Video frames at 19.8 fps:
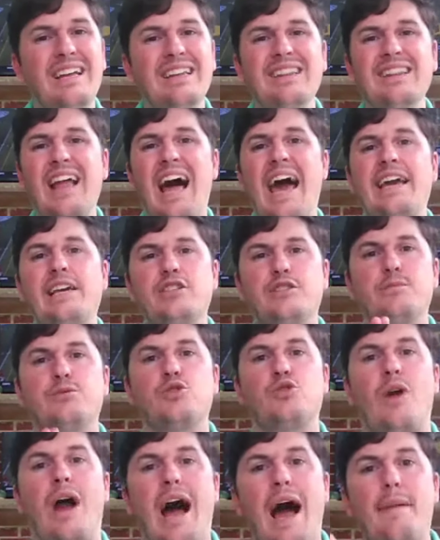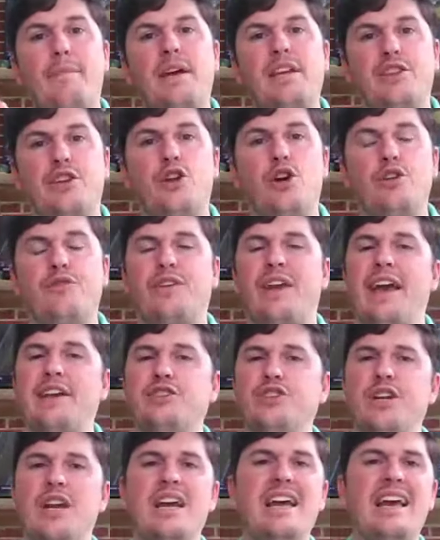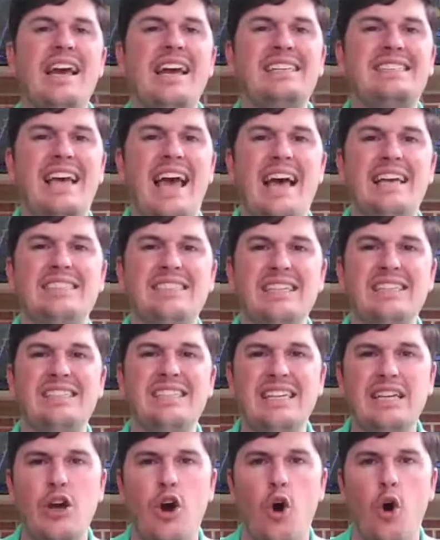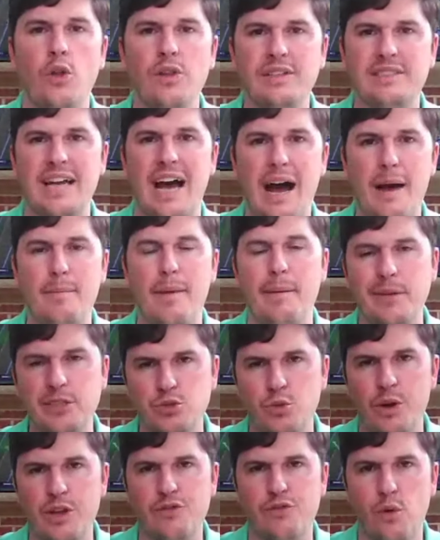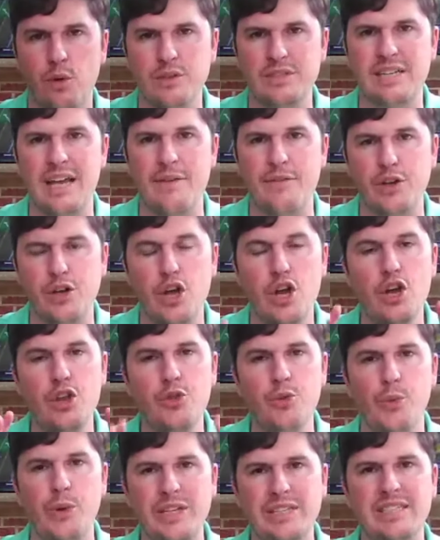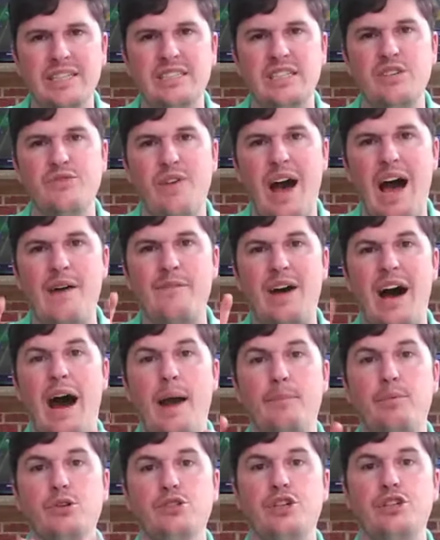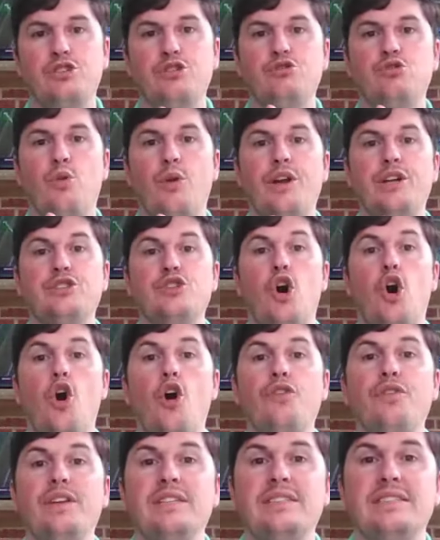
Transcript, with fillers: Like, subscribe, hit the notification. It's SEC all the time, baby, 24 7, 365. I appreciate you joining us on this